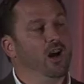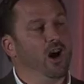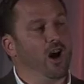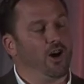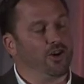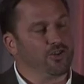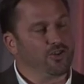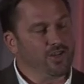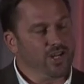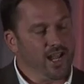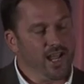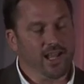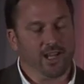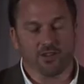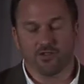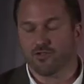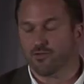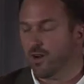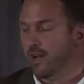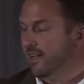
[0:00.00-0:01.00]
Our
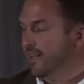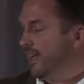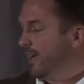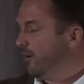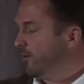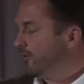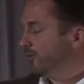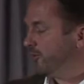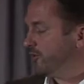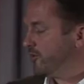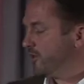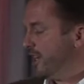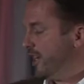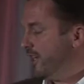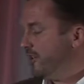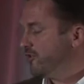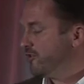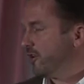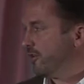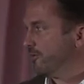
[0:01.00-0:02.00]
challenge right now is to
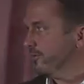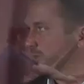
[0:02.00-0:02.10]
change our